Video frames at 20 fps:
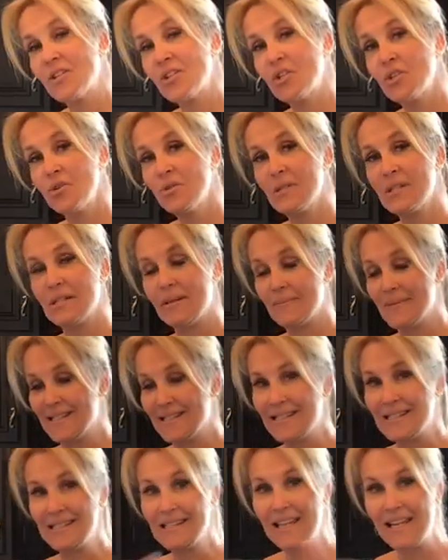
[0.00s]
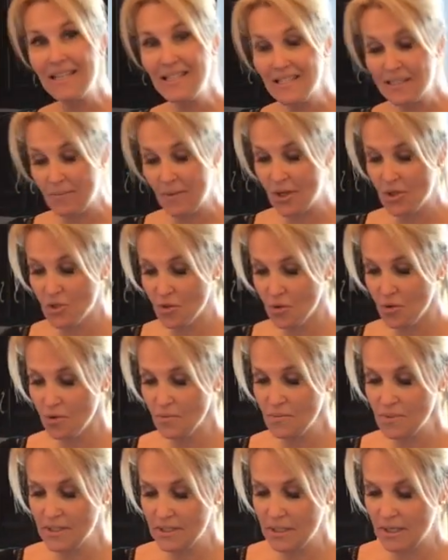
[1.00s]
I just used some sliced
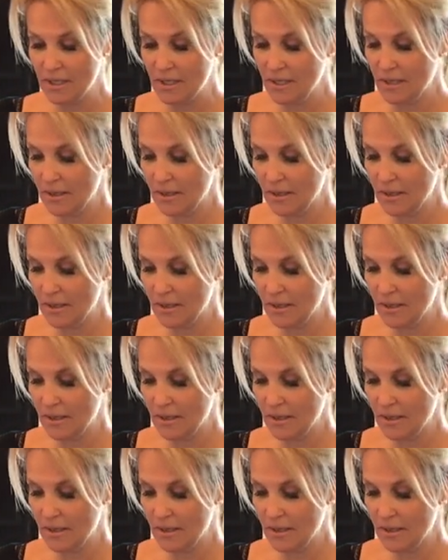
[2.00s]
mushrooms